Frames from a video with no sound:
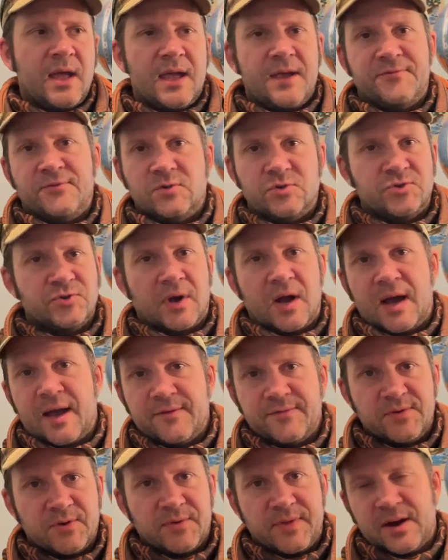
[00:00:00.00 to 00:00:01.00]
If you
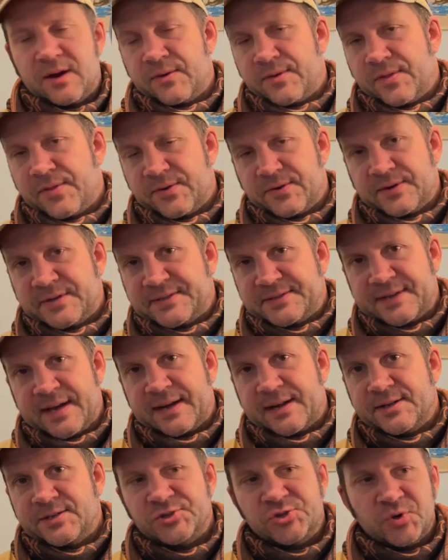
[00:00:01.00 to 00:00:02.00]
drive, you're there in 30
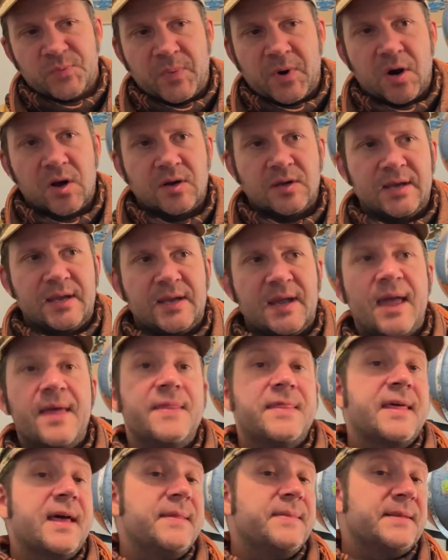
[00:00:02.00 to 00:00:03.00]
seconds, you're parking.
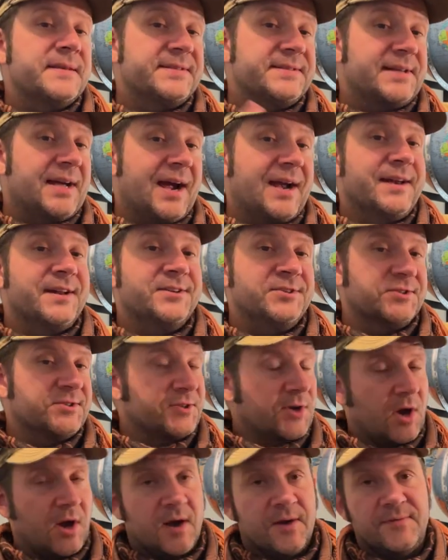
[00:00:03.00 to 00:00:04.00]
And then the signage
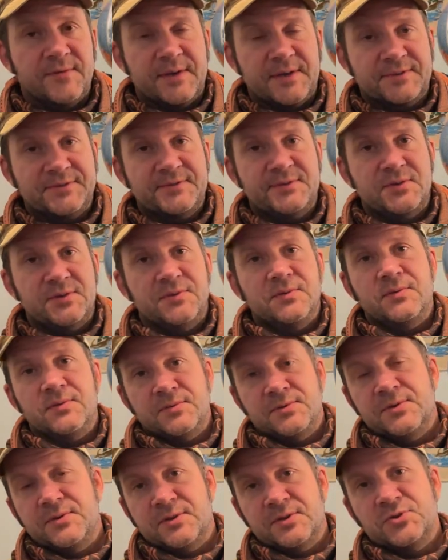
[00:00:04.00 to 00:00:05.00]
is obvious
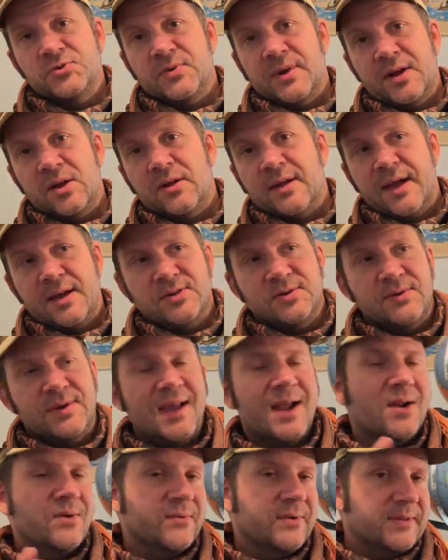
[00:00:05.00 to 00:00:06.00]
to, to the trailhead. You
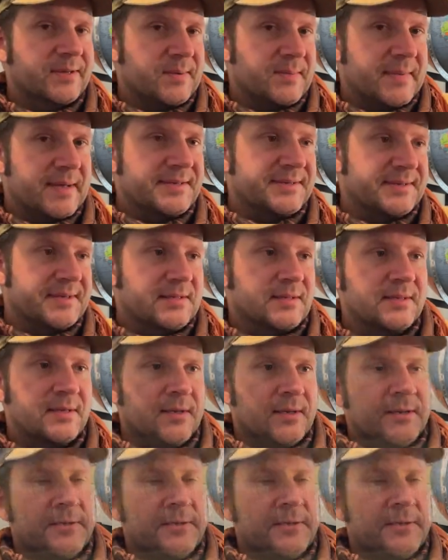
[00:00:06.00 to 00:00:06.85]
can't really miss it.